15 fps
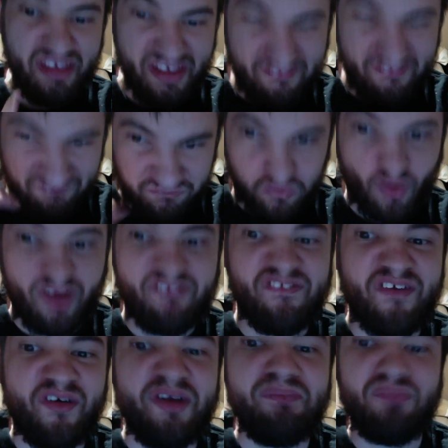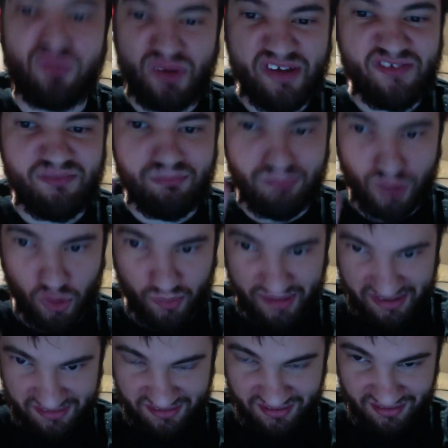for a very brief
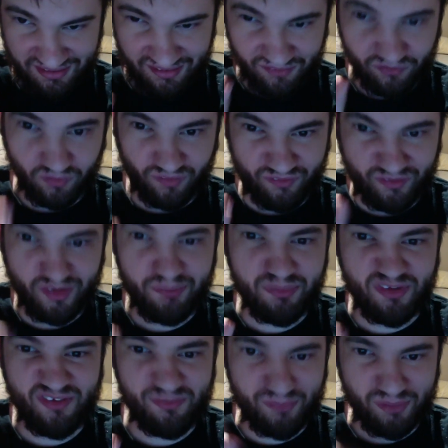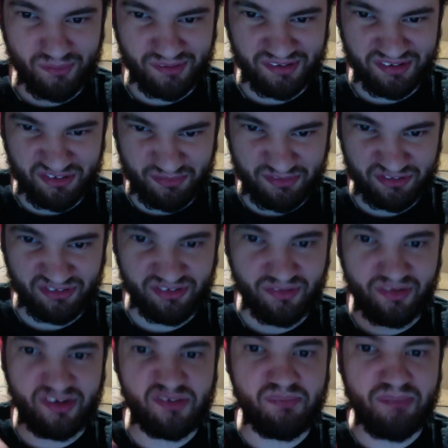moment, especially
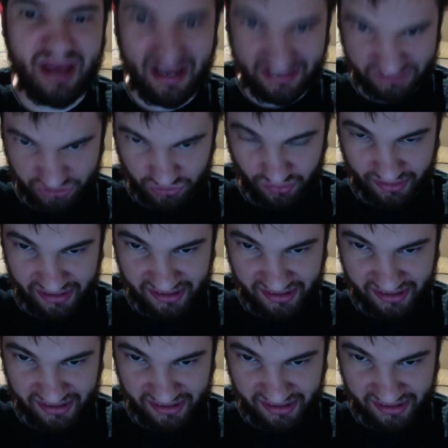during his backstory,